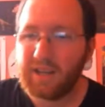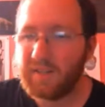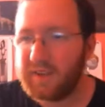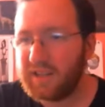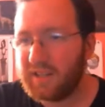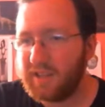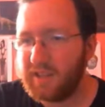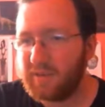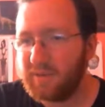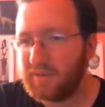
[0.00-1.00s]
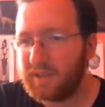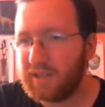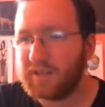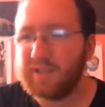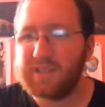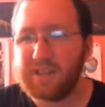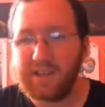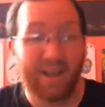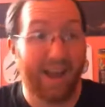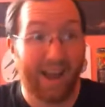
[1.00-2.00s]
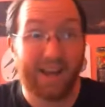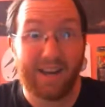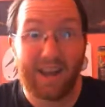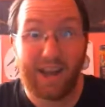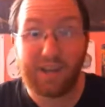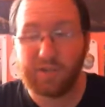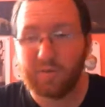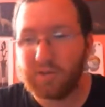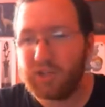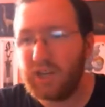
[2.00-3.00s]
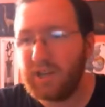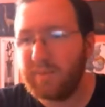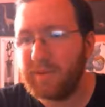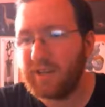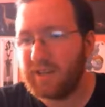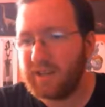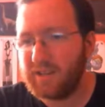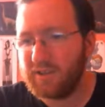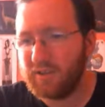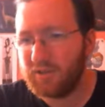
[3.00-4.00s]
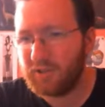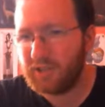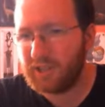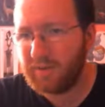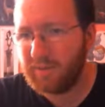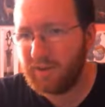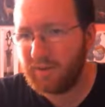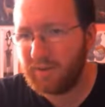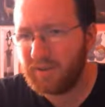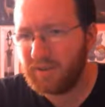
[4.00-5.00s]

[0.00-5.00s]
the fact that there is an actual gym in Ultra Sun and Moon.